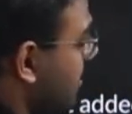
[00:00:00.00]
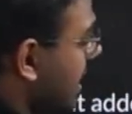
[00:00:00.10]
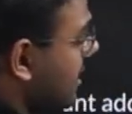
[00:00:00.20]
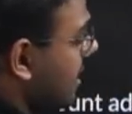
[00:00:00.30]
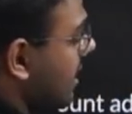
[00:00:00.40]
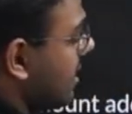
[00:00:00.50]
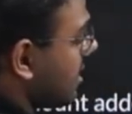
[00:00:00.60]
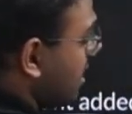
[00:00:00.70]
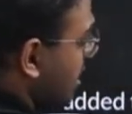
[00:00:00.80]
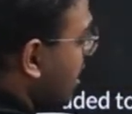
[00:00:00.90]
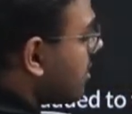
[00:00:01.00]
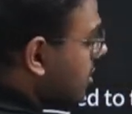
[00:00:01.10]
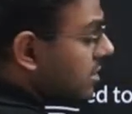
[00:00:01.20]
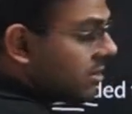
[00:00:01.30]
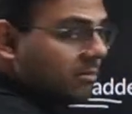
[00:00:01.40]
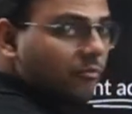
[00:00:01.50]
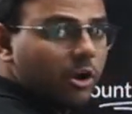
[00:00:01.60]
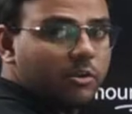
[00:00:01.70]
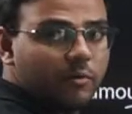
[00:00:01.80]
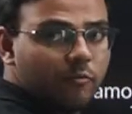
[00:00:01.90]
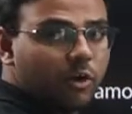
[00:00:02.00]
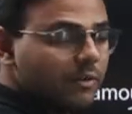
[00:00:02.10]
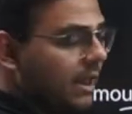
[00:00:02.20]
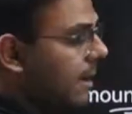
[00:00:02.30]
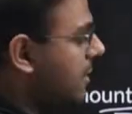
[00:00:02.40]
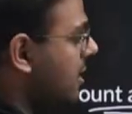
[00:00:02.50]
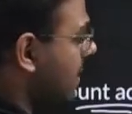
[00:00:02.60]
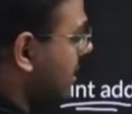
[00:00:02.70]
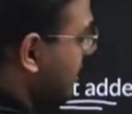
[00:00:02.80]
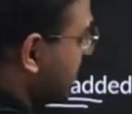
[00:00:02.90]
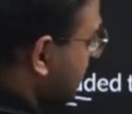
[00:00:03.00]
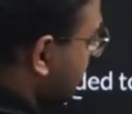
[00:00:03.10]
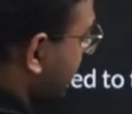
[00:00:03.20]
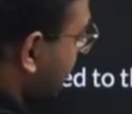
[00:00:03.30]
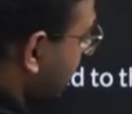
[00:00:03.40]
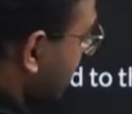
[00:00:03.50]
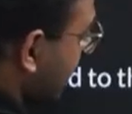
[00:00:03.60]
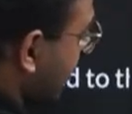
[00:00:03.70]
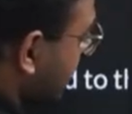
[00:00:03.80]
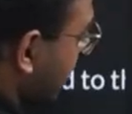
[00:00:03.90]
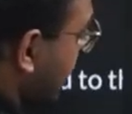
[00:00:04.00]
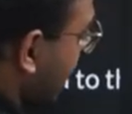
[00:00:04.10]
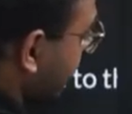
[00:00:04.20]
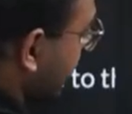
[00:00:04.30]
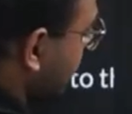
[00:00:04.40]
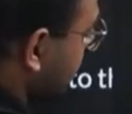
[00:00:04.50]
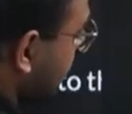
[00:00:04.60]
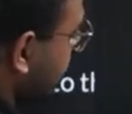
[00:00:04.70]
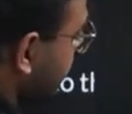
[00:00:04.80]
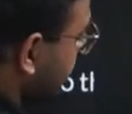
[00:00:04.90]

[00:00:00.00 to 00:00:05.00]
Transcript: basically is, so what will happen is basically this will become the mark price.